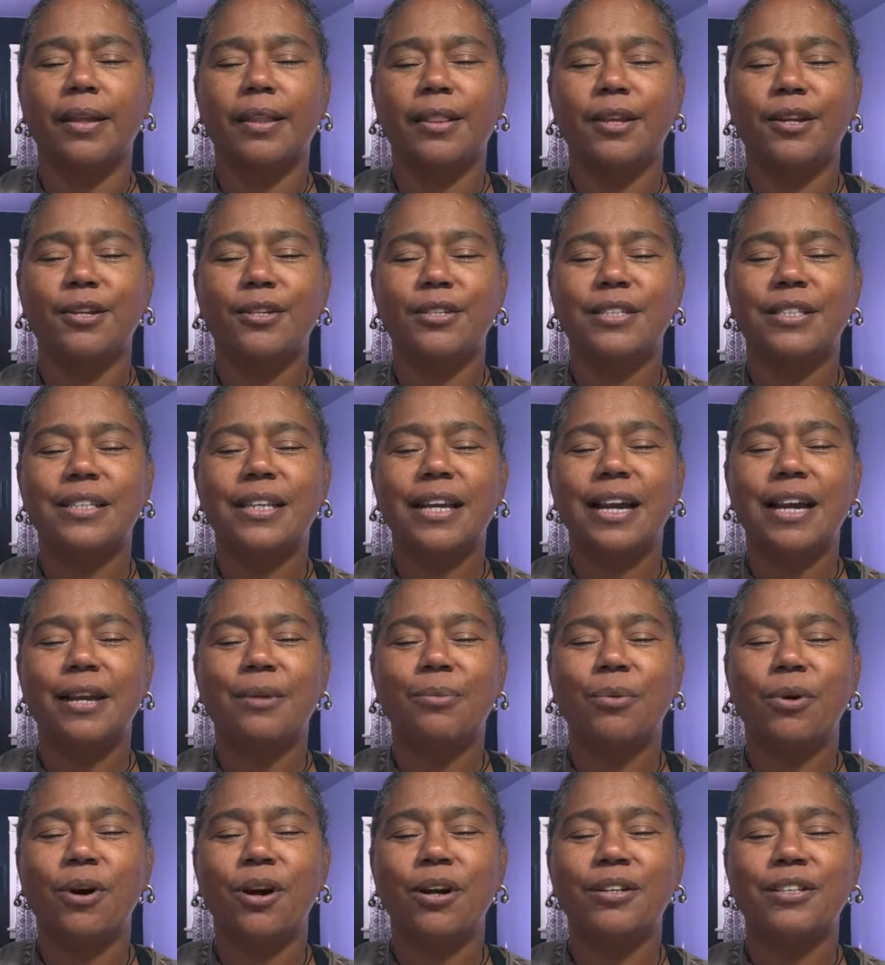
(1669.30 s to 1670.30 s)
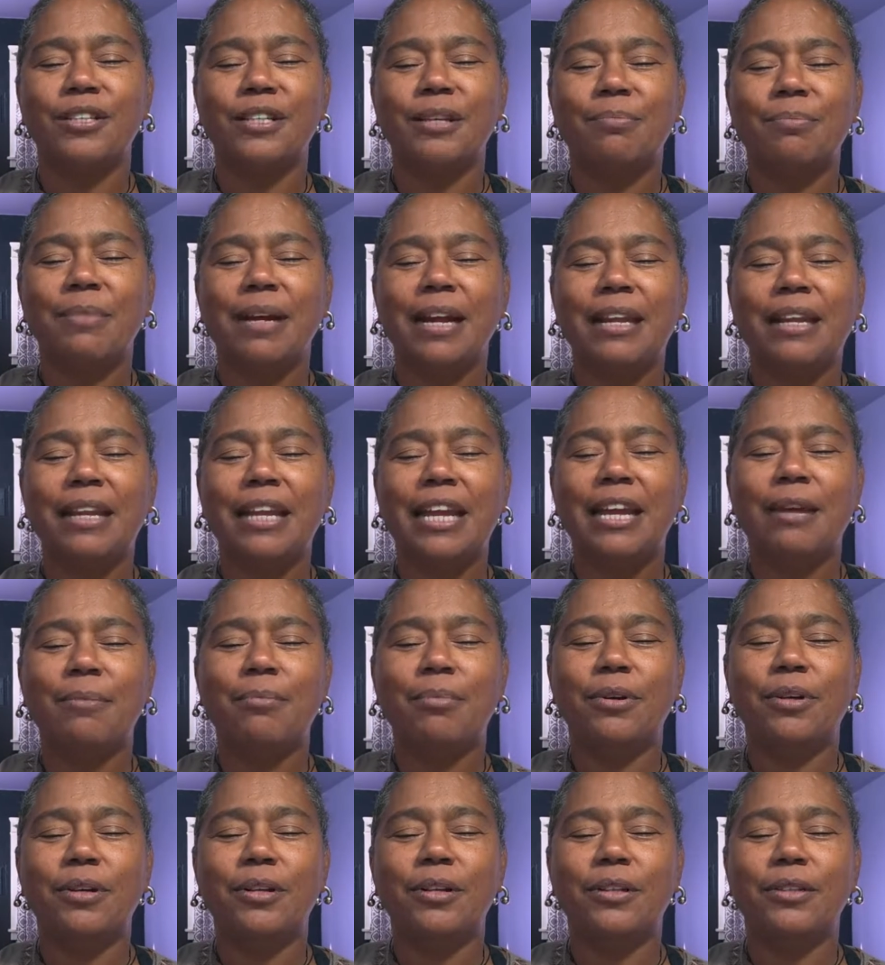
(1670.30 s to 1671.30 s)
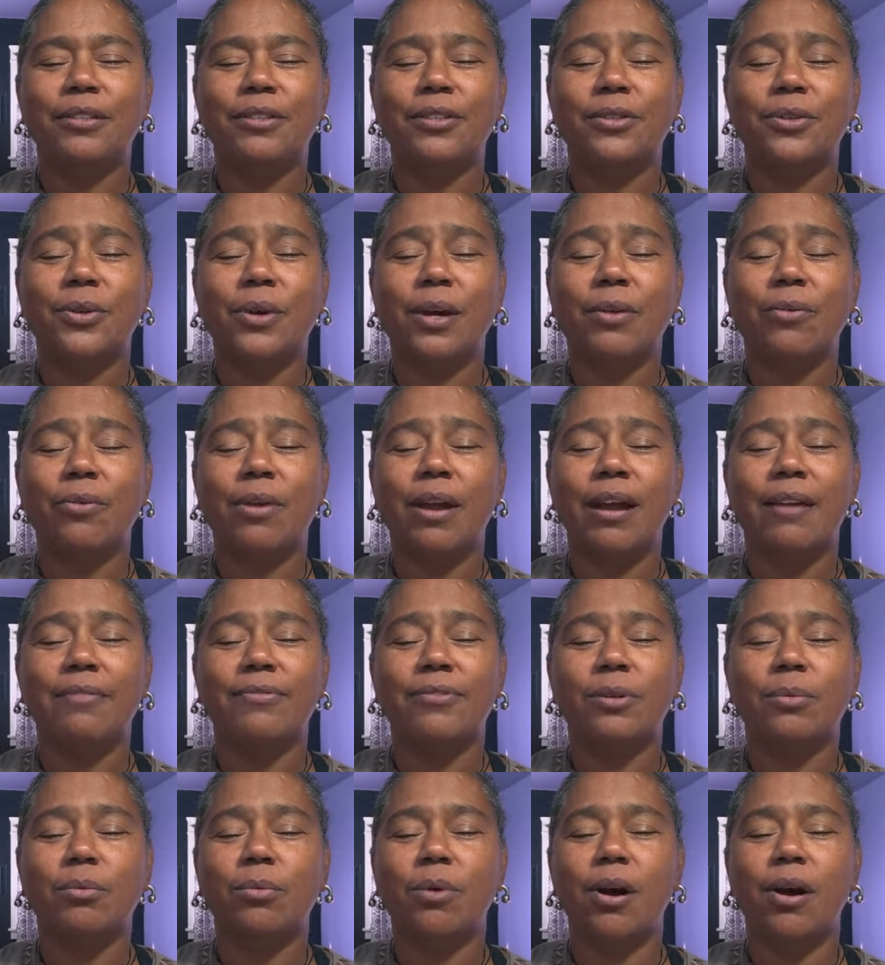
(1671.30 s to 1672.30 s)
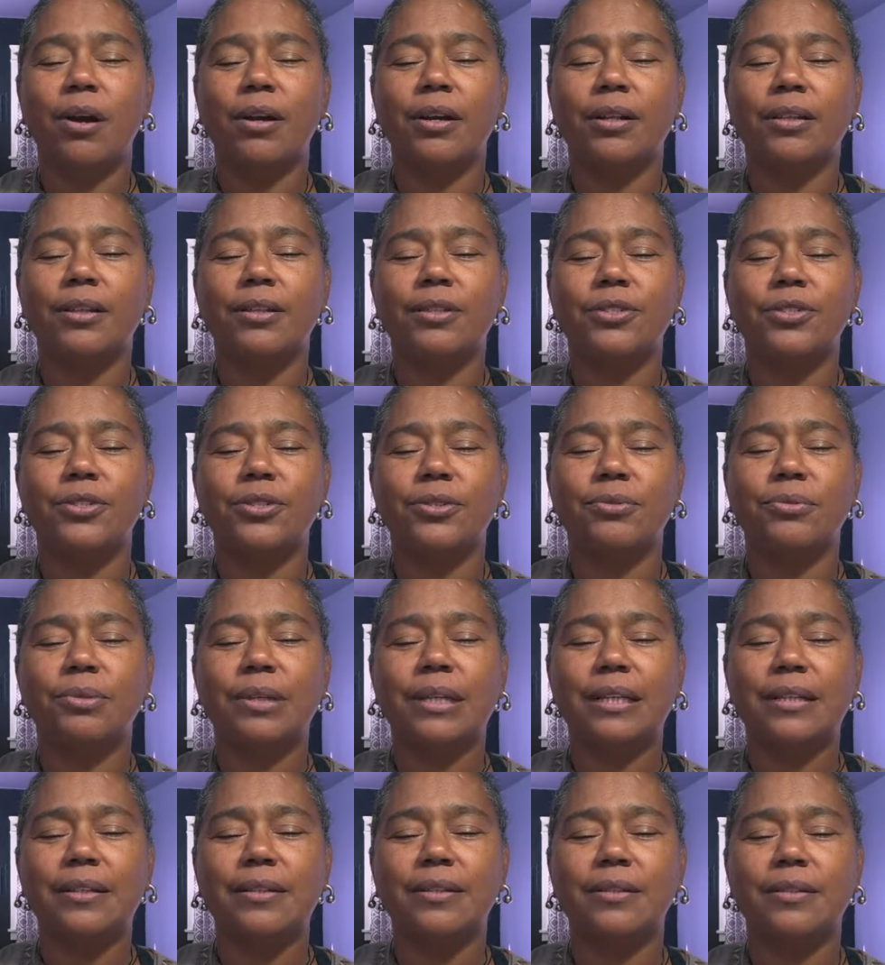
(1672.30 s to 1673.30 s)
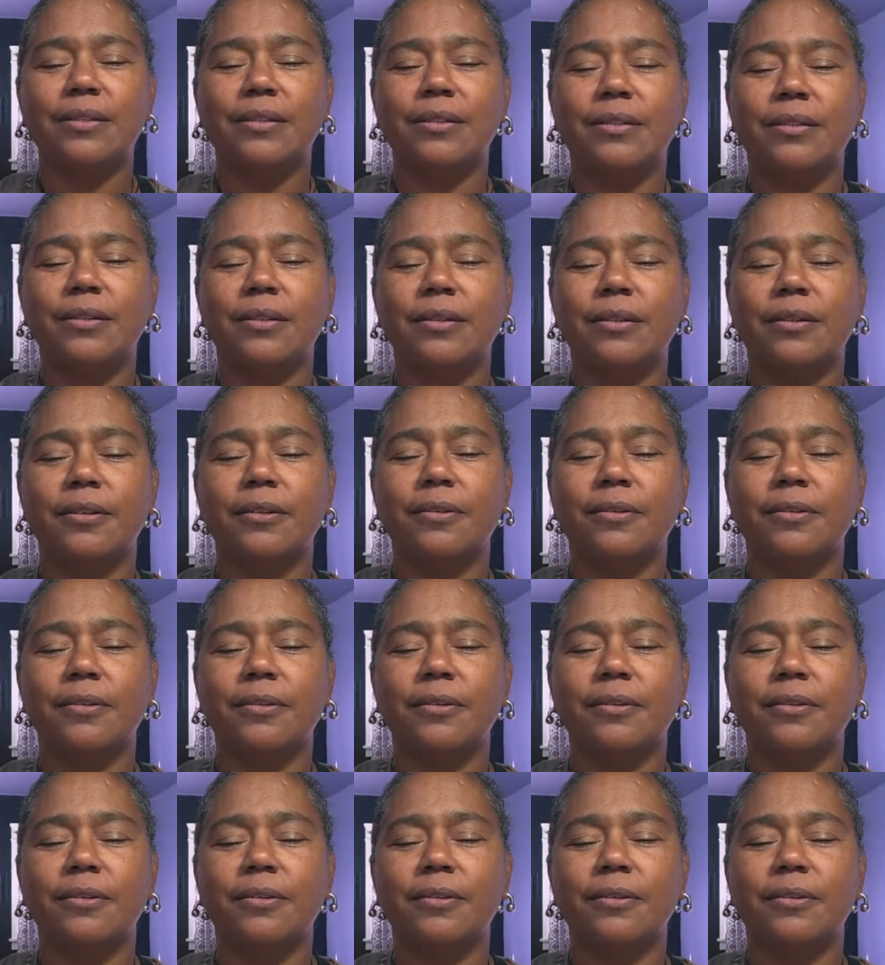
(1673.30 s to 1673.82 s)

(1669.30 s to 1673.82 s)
There's sidewalks in my neighborhood, so I don't have to walk on the streets.